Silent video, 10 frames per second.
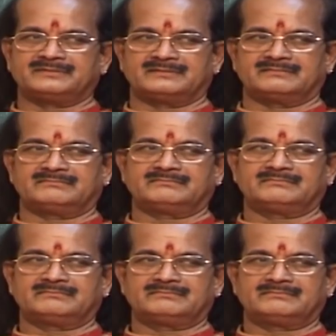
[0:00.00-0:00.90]
uh,
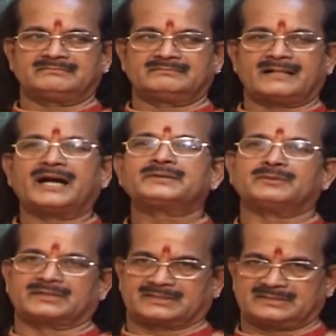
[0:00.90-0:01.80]
hard
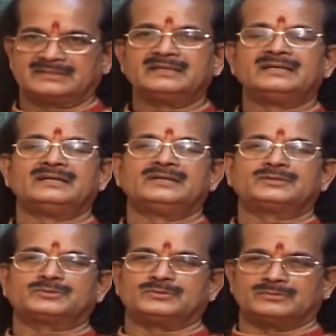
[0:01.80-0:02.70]
work
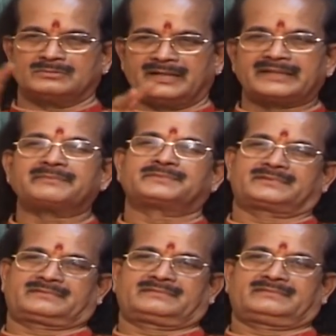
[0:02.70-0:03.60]
to adapt.
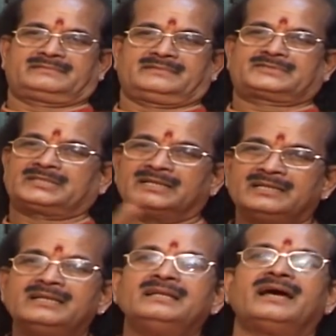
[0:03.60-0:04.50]

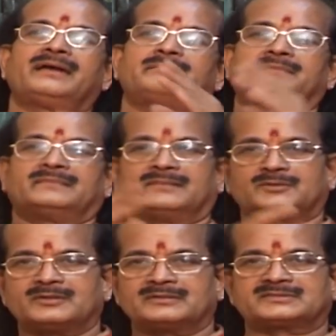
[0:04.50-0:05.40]
Still, I am
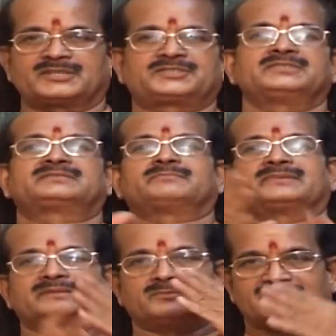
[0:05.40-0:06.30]
uh, searching
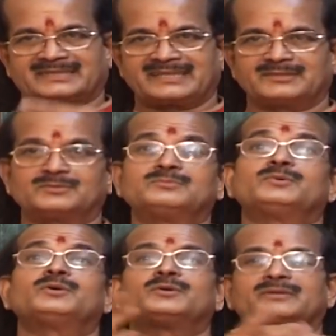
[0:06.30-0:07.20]
something, what can do
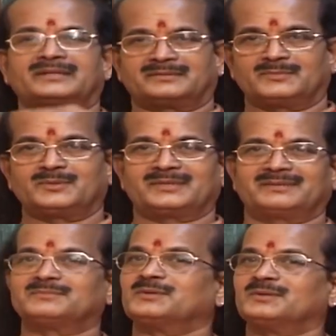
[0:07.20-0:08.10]
more and more and
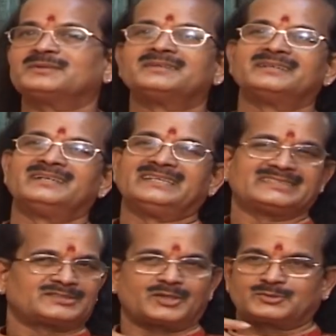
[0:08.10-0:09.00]
more
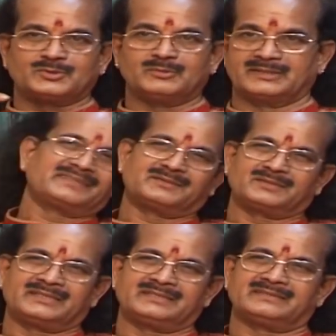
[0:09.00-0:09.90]
it's not over. You
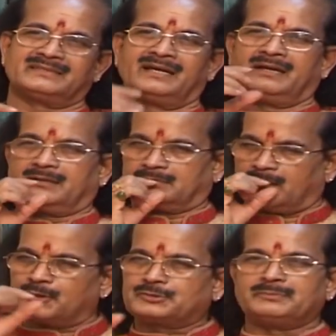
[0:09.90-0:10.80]
need
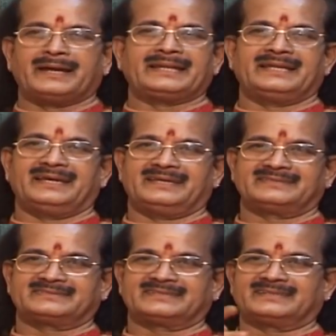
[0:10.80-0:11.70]
mouth
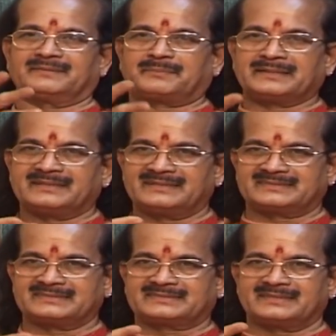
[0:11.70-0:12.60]
balance and finger
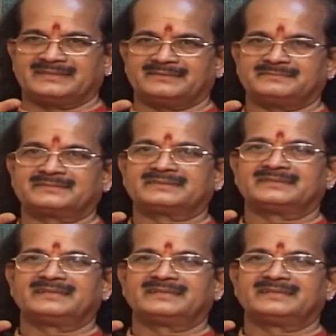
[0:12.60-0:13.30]
systems,